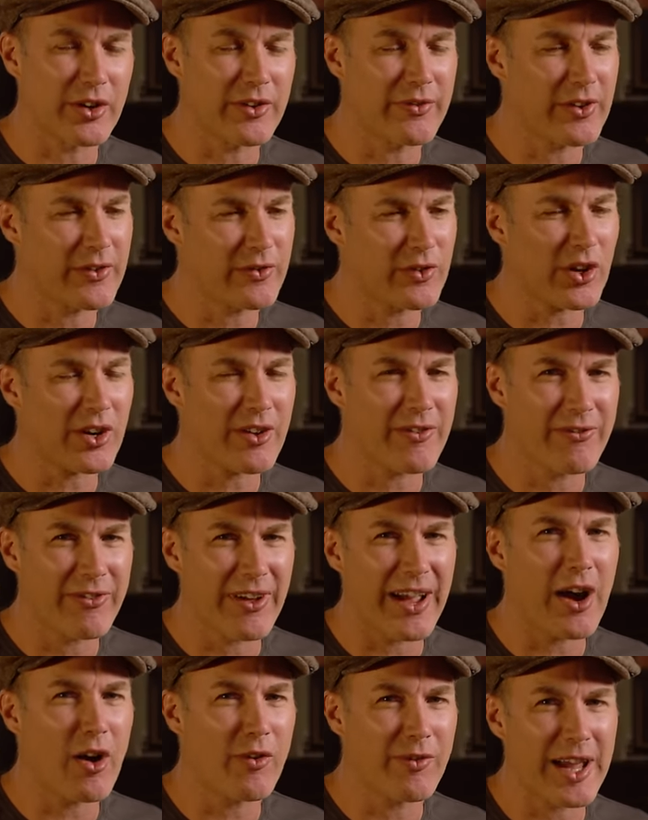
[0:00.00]
If you've got a
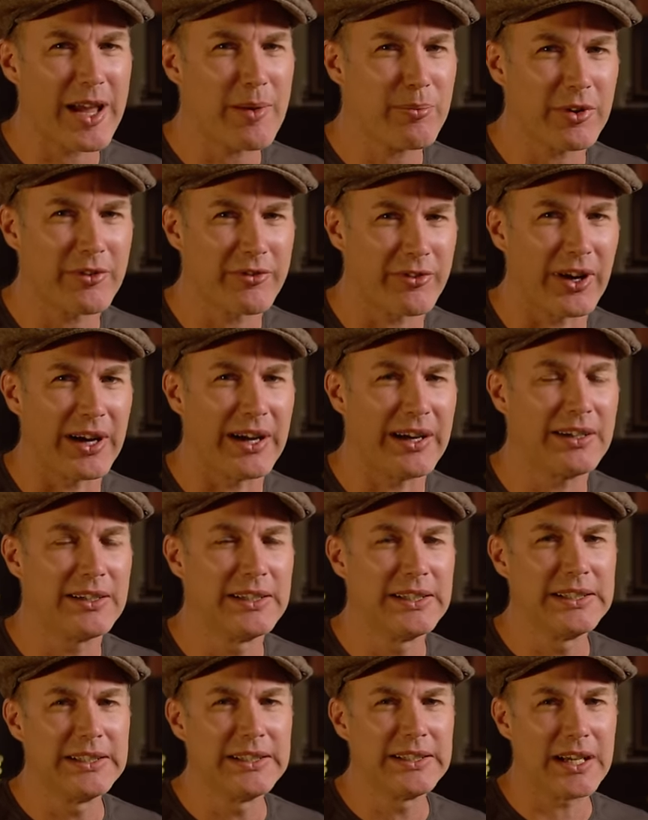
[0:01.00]
valve amplifier
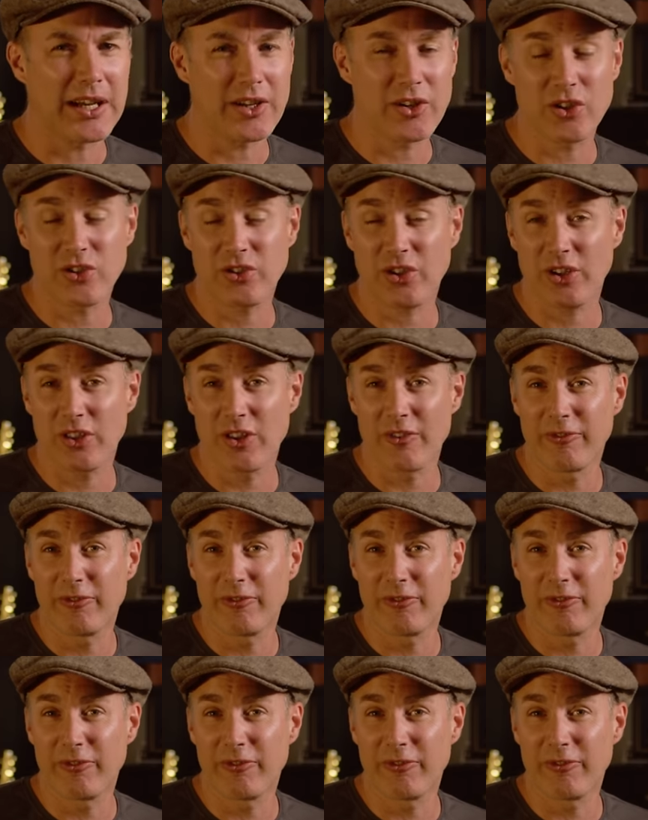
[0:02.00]
and you turn the